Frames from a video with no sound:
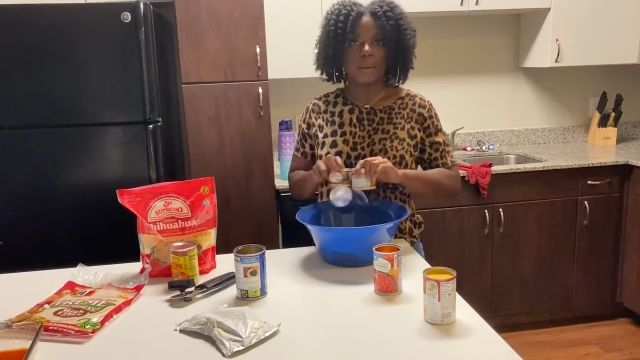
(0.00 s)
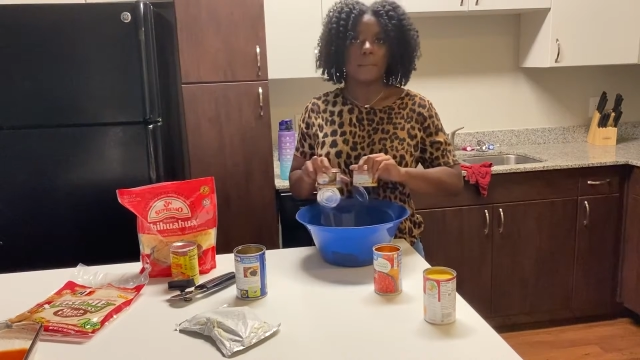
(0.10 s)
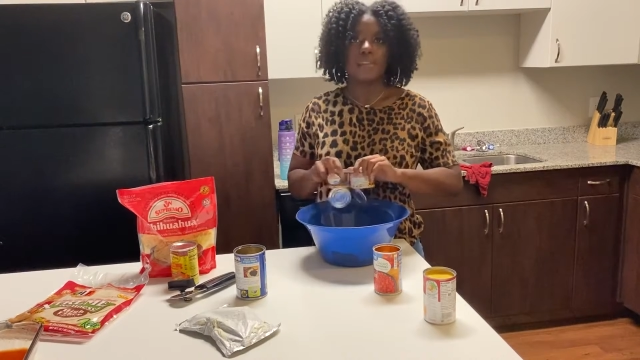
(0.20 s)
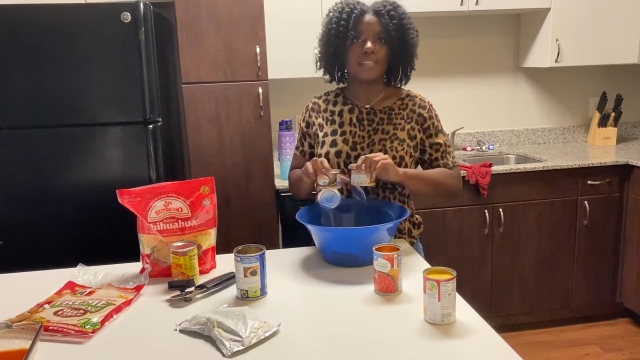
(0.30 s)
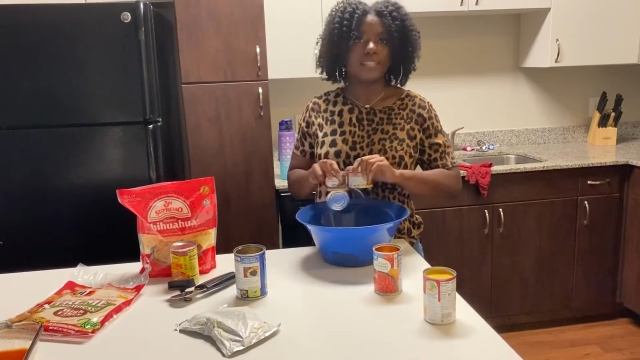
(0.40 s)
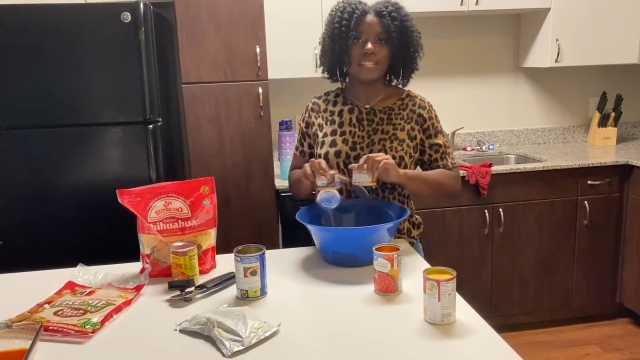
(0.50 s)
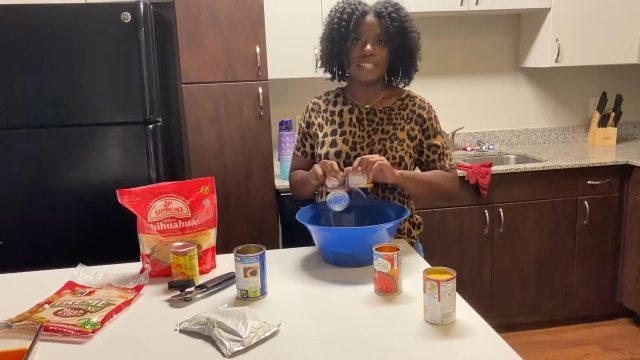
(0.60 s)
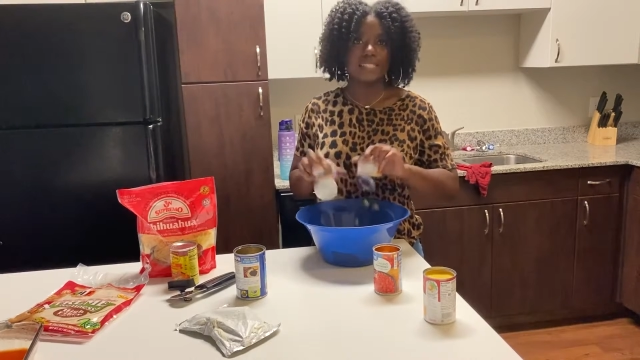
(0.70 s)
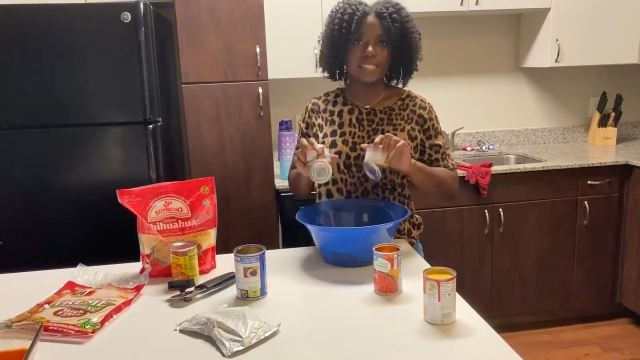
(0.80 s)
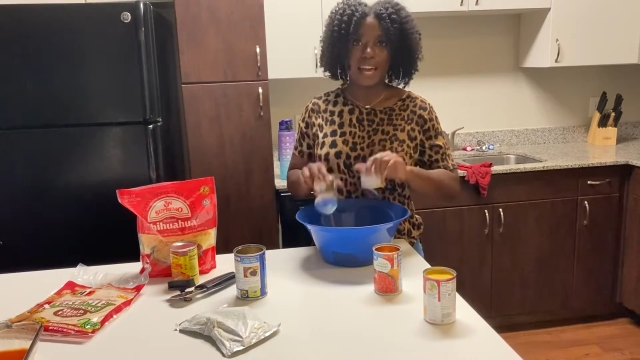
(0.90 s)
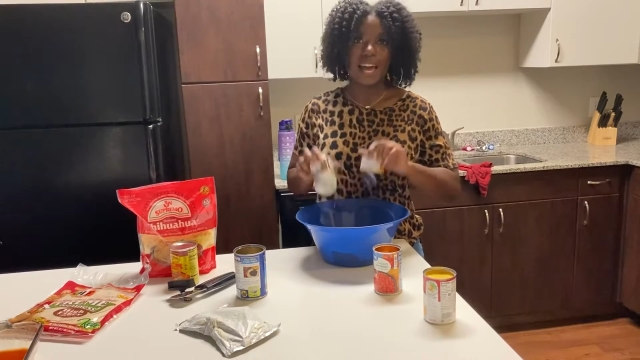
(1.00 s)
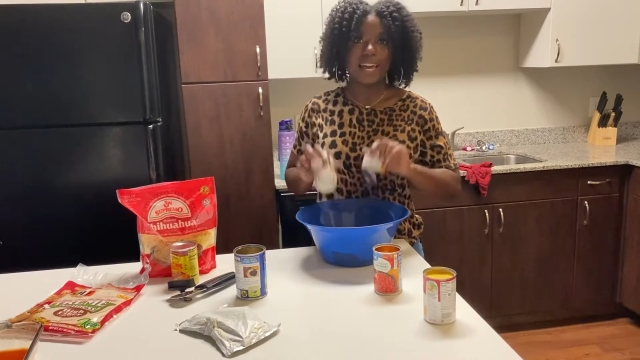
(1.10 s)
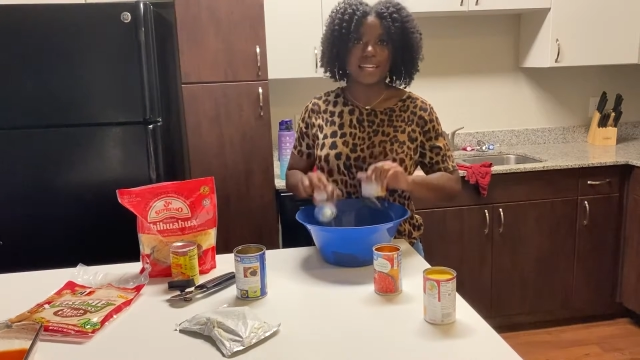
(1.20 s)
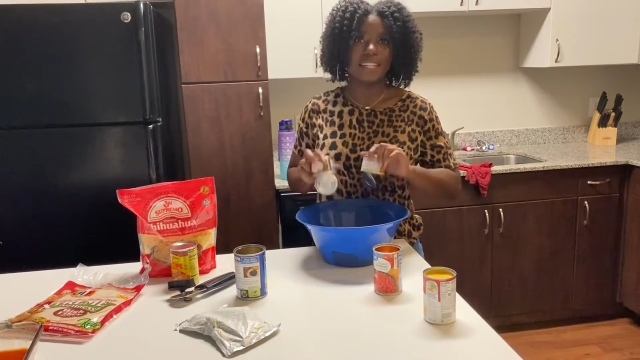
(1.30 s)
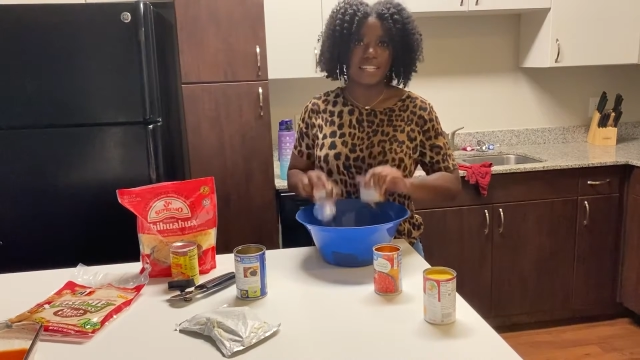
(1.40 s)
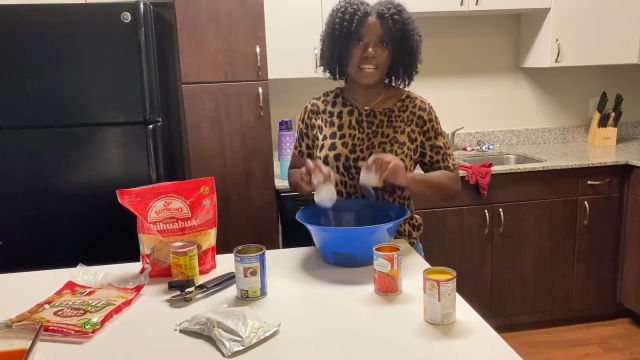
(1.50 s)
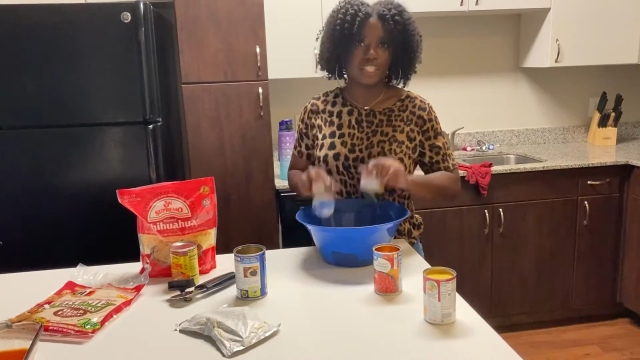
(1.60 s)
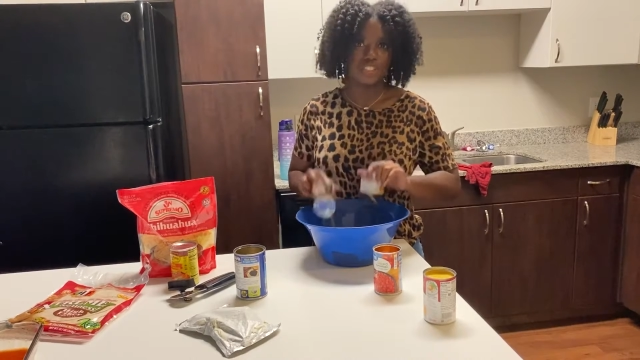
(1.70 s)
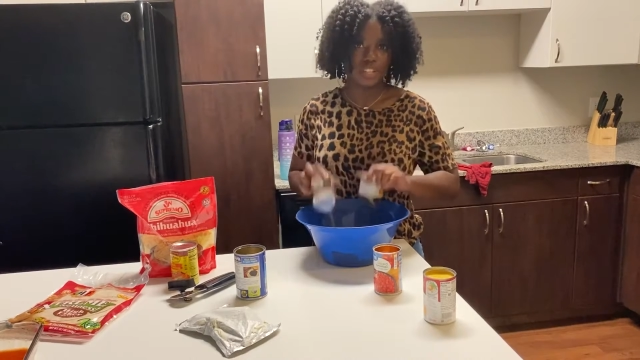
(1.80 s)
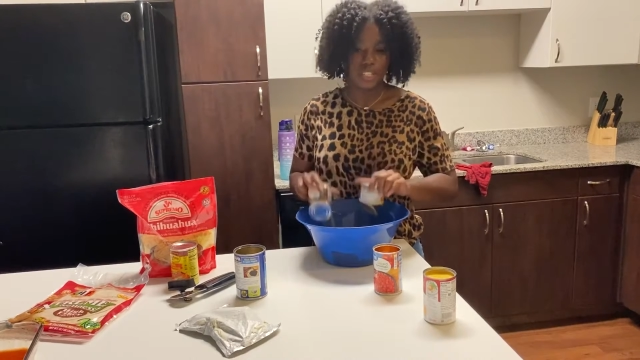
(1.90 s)
but these I did not
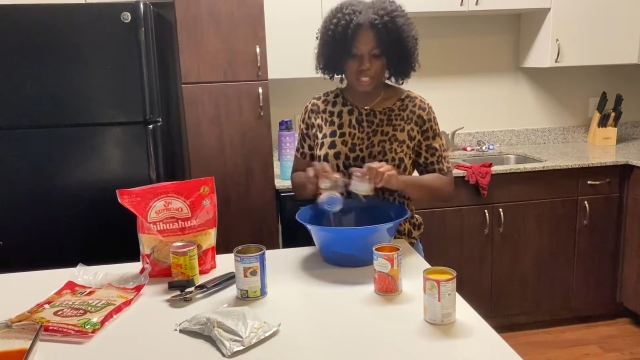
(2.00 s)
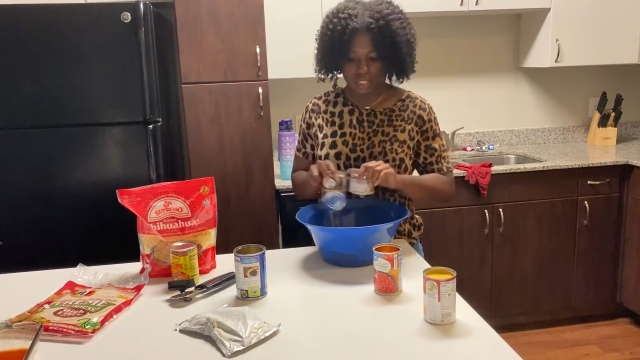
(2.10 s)
drain.